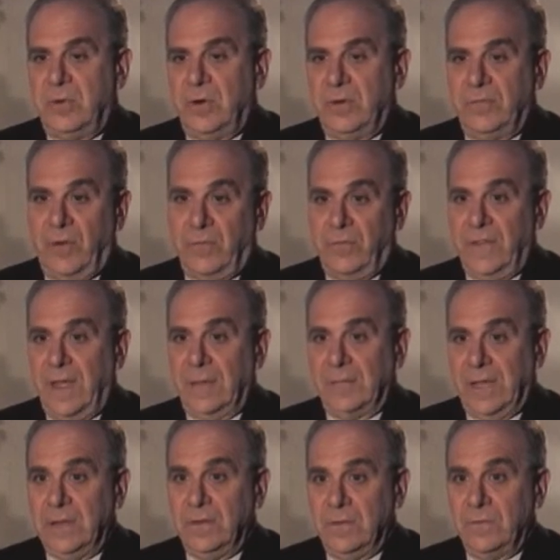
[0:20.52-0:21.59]
part of our
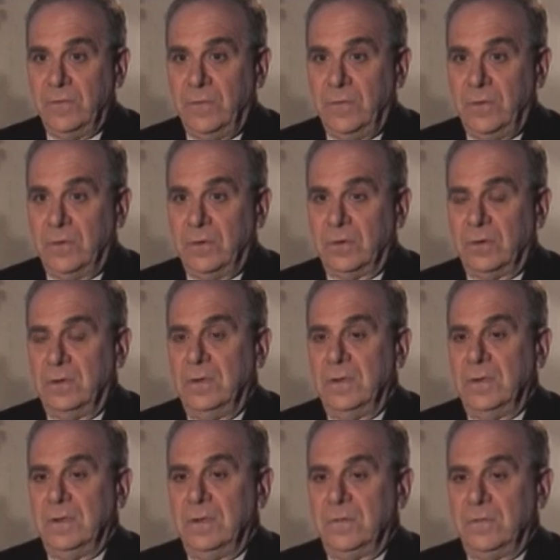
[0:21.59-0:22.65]
family for
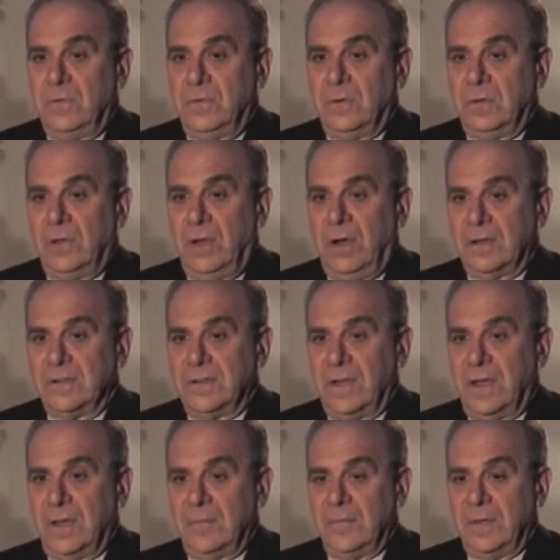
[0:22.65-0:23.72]
a long
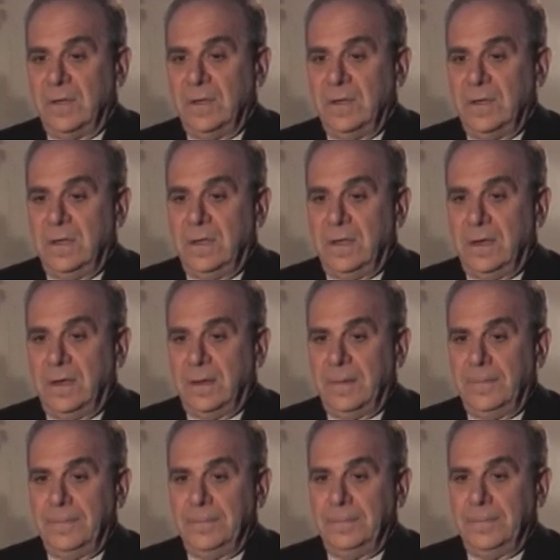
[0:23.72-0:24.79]
time.
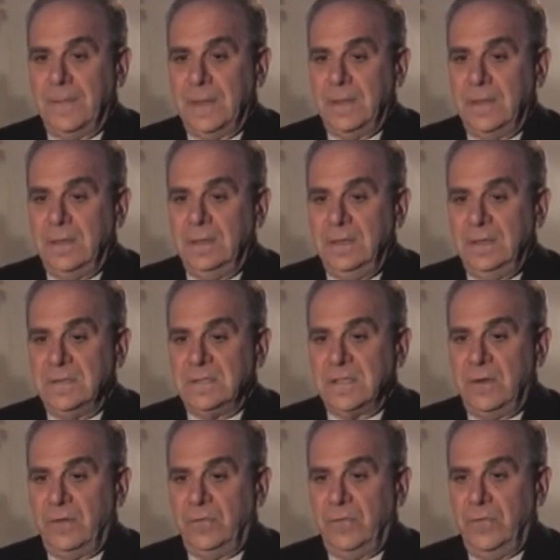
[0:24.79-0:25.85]
The
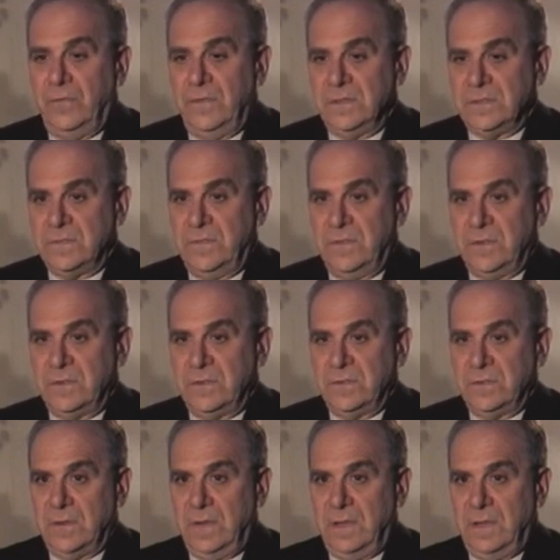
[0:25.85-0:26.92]
Center
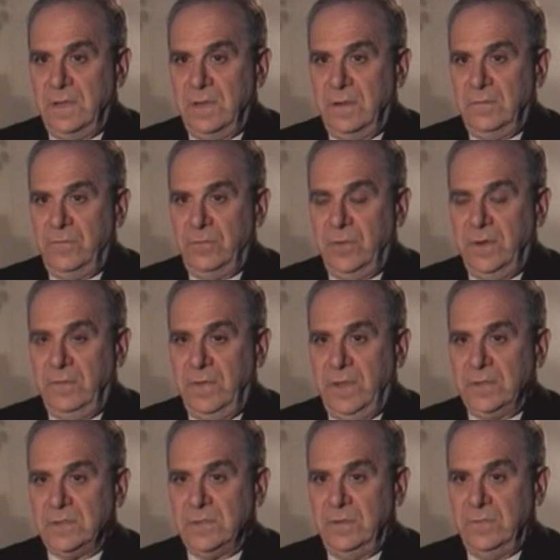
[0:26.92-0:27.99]
for
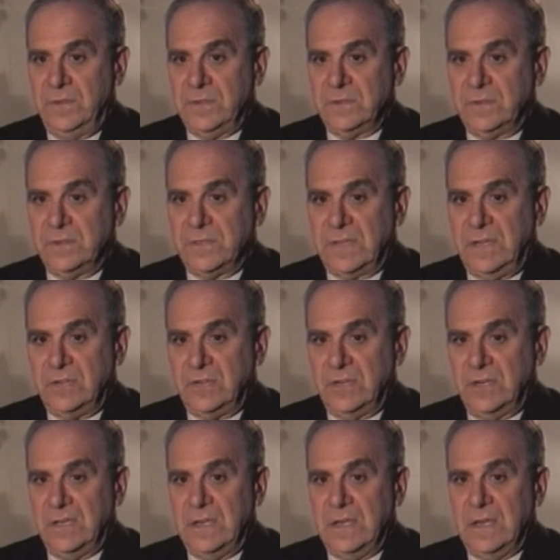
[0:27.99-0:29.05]
Innovation and
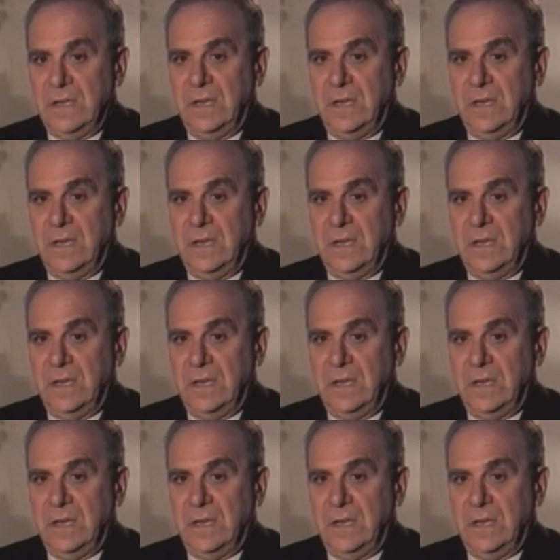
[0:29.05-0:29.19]
Visualization